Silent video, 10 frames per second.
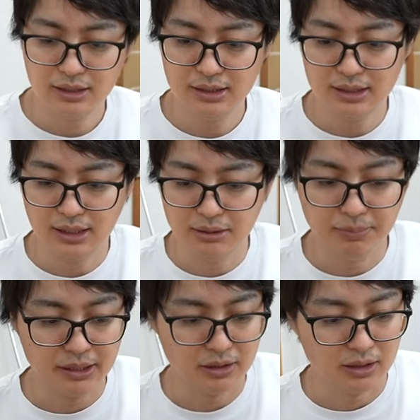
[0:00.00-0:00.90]
think I'd
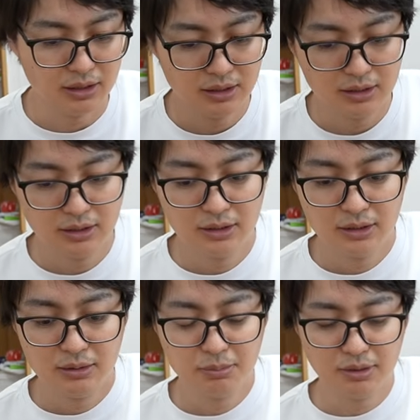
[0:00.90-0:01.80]
better
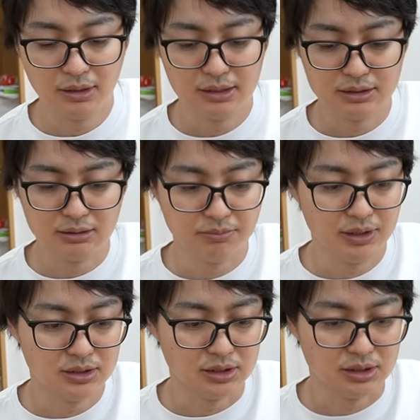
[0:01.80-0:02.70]
place the
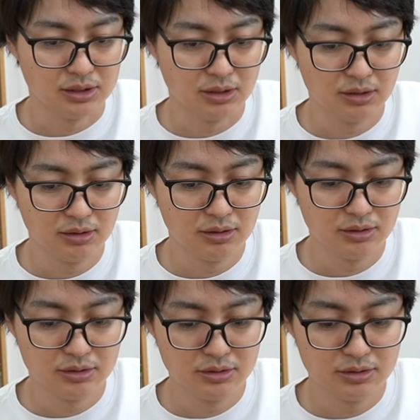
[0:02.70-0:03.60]
veggie
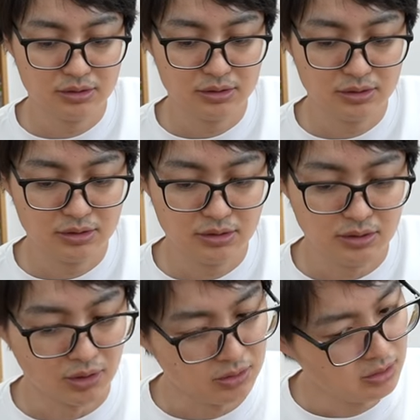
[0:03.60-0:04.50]

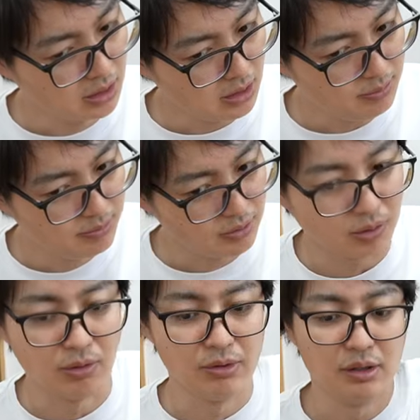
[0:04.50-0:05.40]
on top?
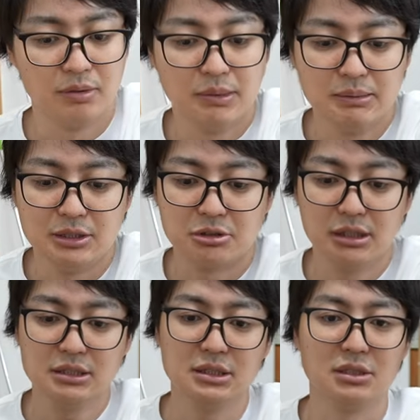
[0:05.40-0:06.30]
Or no, maybe
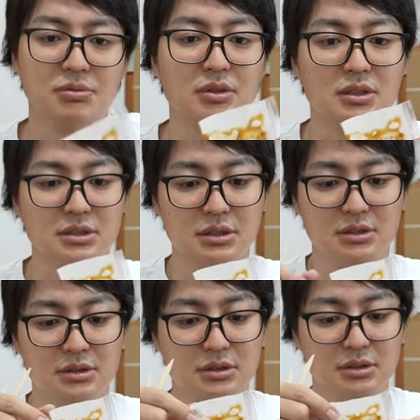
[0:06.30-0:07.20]
dressing first.
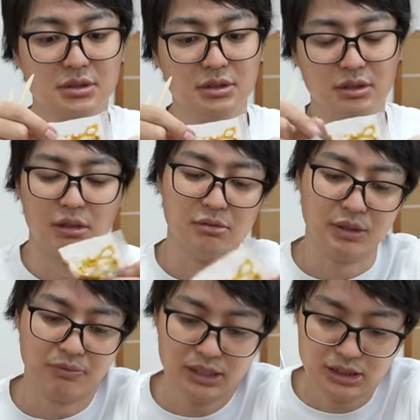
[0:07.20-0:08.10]
No, the
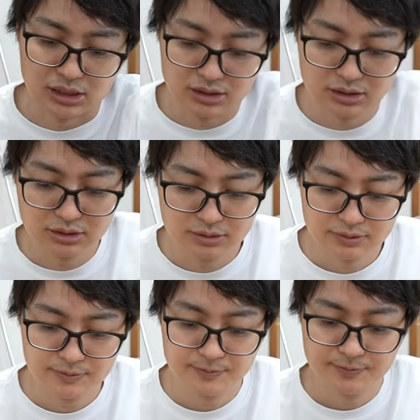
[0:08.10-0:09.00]
veggies
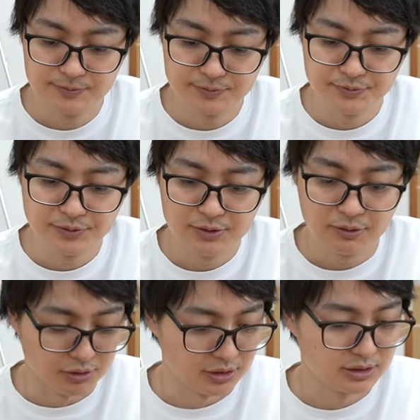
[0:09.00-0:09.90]

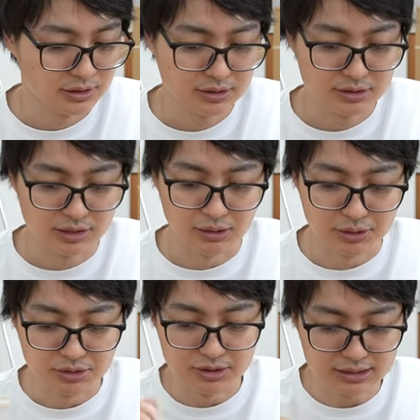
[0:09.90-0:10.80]
first. Yeah,
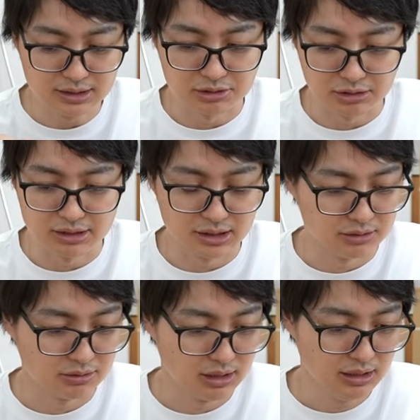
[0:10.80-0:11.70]
because that's a dressing,
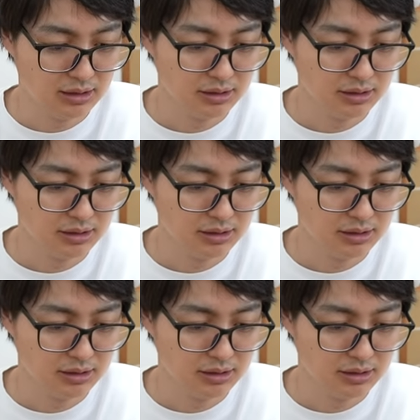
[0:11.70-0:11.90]
right?